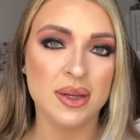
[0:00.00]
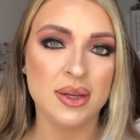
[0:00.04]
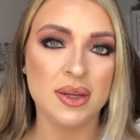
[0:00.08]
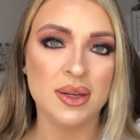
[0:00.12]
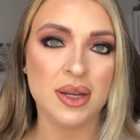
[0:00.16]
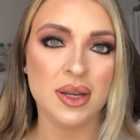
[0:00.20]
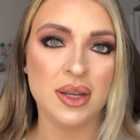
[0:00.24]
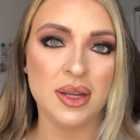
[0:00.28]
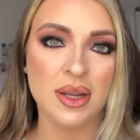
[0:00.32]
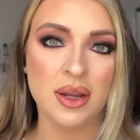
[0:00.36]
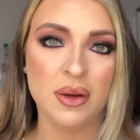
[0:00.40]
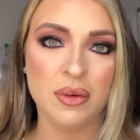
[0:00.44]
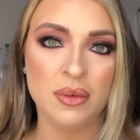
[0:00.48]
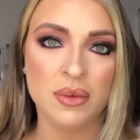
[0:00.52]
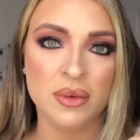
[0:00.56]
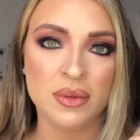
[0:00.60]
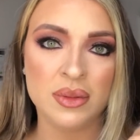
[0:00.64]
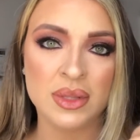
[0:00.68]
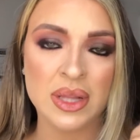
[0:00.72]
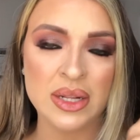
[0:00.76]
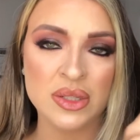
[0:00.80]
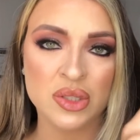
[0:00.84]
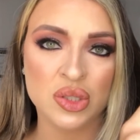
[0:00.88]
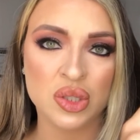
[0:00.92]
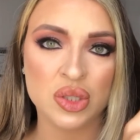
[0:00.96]
You know,
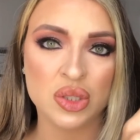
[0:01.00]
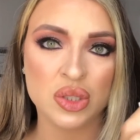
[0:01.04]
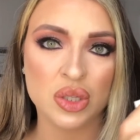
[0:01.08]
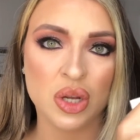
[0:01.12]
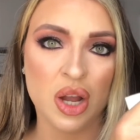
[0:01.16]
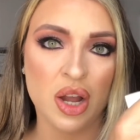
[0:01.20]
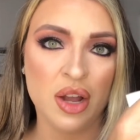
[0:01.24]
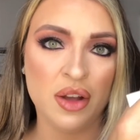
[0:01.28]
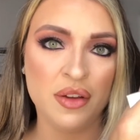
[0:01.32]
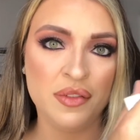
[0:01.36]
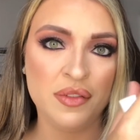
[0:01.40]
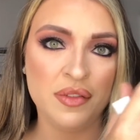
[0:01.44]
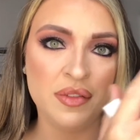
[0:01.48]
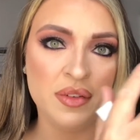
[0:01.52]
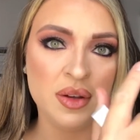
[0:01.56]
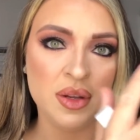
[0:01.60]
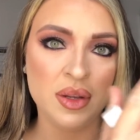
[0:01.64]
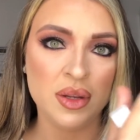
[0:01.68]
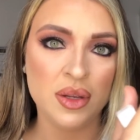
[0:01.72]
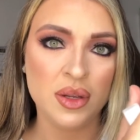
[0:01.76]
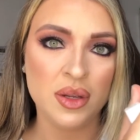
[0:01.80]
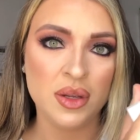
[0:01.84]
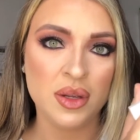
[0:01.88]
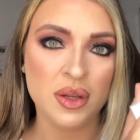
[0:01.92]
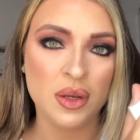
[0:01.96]
that's just off
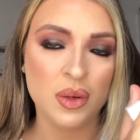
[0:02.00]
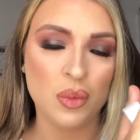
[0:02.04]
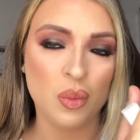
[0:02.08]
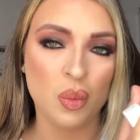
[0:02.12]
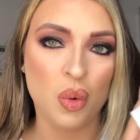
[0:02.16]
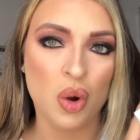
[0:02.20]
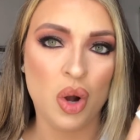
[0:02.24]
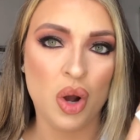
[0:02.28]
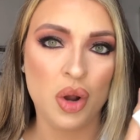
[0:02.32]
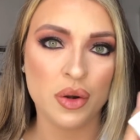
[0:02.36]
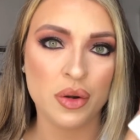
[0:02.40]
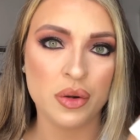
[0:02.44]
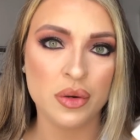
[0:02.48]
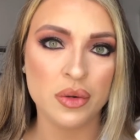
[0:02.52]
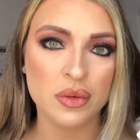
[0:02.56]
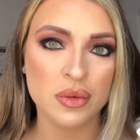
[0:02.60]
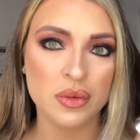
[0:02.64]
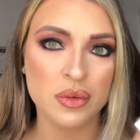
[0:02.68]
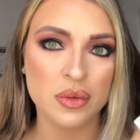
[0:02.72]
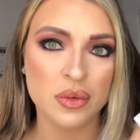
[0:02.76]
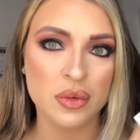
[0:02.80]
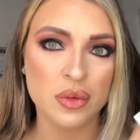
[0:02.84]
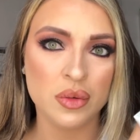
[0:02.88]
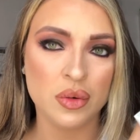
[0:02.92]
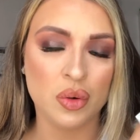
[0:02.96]
one
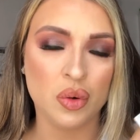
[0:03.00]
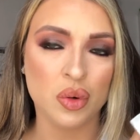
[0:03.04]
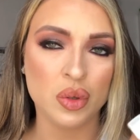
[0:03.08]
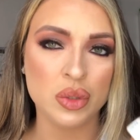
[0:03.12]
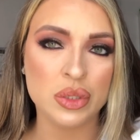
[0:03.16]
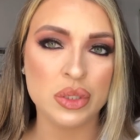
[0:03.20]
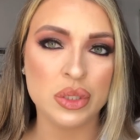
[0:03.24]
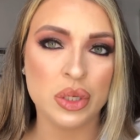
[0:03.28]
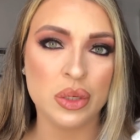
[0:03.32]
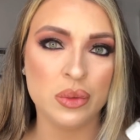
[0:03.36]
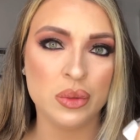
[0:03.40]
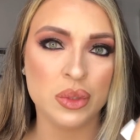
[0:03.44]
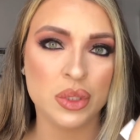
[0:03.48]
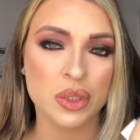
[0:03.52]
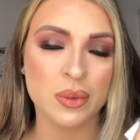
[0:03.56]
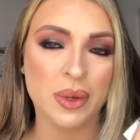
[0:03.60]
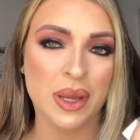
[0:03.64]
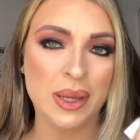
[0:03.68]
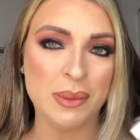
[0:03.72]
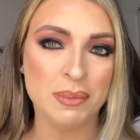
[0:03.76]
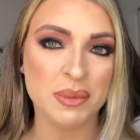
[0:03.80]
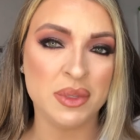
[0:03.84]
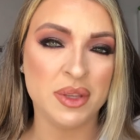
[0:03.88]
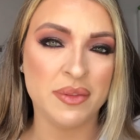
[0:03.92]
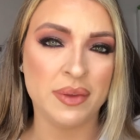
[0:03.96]
or two
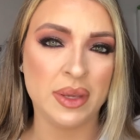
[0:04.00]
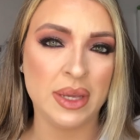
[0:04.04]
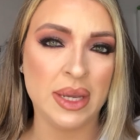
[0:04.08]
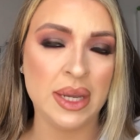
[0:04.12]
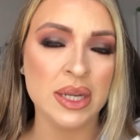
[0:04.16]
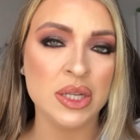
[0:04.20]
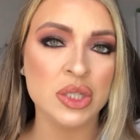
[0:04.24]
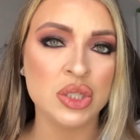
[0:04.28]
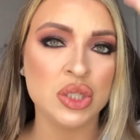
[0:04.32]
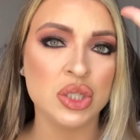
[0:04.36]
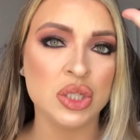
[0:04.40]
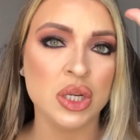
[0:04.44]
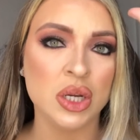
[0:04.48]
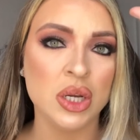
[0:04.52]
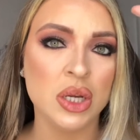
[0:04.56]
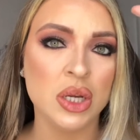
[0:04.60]
swipes of each.